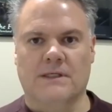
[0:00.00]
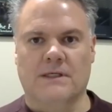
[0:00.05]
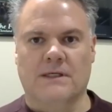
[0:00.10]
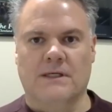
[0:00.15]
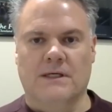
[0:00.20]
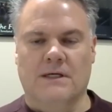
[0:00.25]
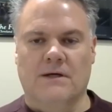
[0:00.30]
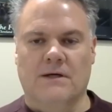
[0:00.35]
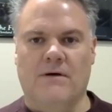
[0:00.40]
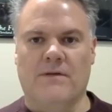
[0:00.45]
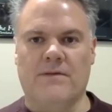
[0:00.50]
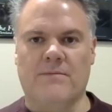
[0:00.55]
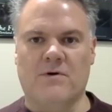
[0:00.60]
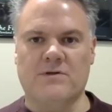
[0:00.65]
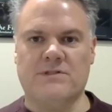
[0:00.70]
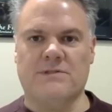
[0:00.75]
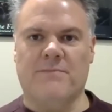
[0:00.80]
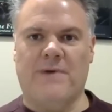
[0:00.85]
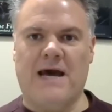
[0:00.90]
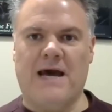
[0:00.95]
The most
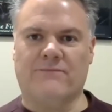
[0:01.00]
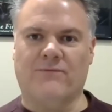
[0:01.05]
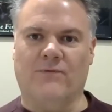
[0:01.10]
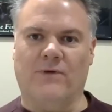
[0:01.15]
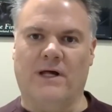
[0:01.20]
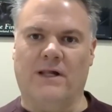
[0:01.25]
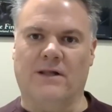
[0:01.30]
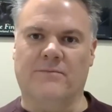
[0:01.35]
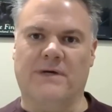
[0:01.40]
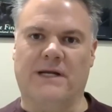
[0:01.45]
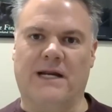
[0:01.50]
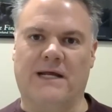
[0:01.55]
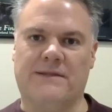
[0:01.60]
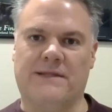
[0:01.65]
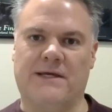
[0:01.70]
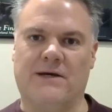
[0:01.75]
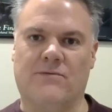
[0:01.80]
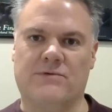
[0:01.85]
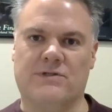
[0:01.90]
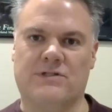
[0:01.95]
impactful element, I think,
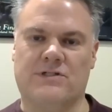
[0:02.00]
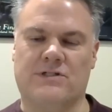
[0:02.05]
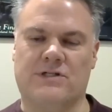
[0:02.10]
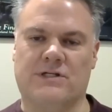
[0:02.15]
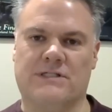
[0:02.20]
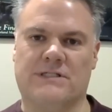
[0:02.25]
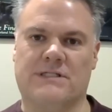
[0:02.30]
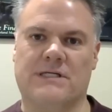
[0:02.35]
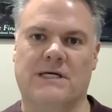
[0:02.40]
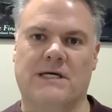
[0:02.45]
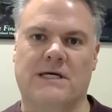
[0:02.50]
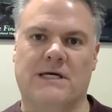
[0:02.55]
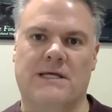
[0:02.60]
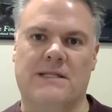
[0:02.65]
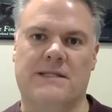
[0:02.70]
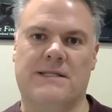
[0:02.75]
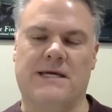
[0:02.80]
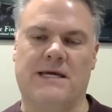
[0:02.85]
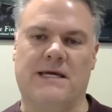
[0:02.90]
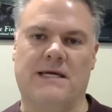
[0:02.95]
was just
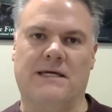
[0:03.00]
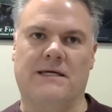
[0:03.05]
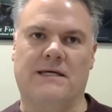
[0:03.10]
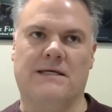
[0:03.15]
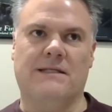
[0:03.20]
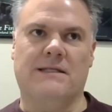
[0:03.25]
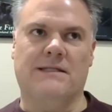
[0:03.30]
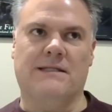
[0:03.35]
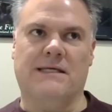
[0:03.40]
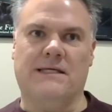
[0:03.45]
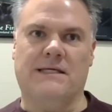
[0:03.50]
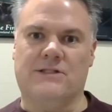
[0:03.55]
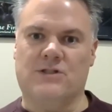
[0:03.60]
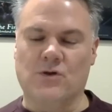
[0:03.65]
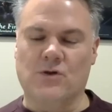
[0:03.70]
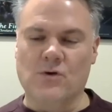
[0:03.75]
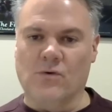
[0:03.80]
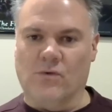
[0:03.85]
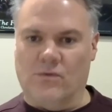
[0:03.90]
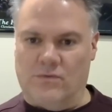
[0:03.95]
the
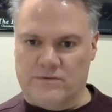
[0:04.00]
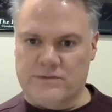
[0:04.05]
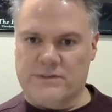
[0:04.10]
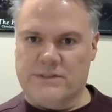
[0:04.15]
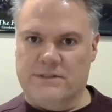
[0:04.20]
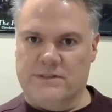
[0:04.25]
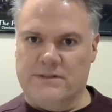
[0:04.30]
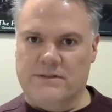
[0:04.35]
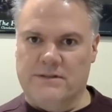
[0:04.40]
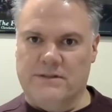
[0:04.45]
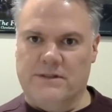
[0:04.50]
tools.